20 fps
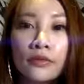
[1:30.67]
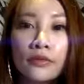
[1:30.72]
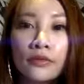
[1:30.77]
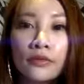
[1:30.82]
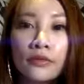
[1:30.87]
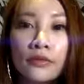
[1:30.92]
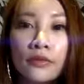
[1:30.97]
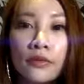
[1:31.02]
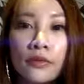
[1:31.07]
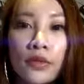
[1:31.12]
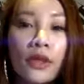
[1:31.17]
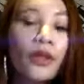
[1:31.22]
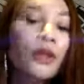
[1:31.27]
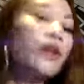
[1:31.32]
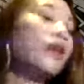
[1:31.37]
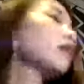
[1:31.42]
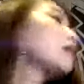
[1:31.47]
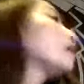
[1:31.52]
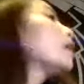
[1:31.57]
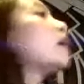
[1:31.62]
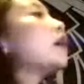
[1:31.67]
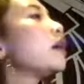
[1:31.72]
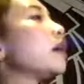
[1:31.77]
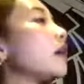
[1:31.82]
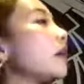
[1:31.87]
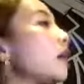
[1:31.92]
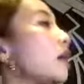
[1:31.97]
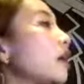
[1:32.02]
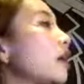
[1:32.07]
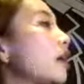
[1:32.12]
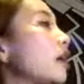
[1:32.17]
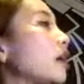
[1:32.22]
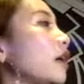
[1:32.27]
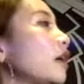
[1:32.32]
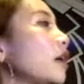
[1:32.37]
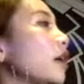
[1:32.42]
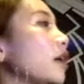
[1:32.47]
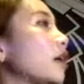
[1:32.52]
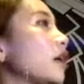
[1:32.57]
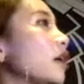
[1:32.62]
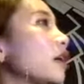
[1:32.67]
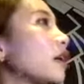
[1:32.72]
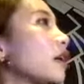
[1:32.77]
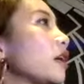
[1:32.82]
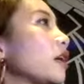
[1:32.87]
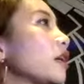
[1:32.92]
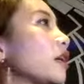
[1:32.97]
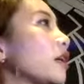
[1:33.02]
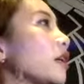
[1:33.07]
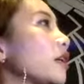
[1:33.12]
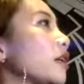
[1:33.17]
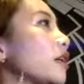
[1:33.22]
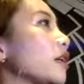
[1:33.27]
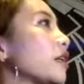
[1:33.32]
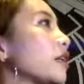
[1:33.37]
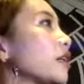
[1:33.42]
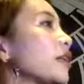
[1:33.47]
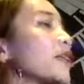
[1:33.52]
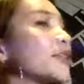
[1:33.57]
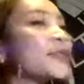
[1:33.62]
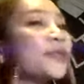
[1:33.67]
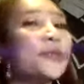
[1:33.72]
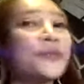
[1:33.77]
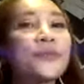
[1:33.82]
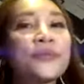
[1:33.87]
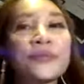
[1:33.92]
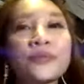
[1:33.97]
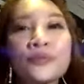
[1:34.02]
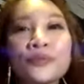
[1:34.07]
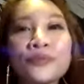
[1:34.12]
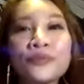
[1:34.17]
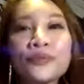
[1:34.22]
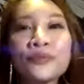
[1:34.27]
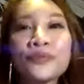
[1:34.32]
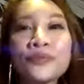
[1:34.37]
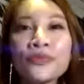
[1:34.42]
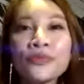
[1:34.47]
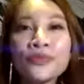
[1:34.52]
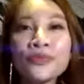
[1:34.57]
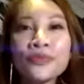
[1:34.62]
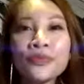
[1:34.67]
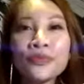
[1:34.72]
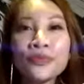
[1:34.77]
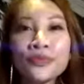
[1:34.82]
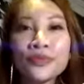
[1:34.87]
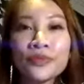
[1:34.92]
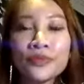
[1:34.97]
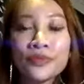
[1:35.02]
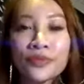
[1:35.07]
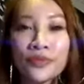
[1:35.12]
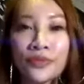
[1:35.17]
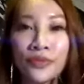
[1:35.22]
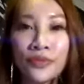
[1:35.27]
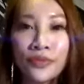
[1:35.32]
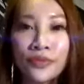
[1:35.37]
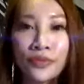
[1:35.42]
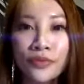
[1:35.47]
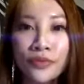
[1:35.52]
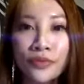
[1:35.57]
Nothing is said.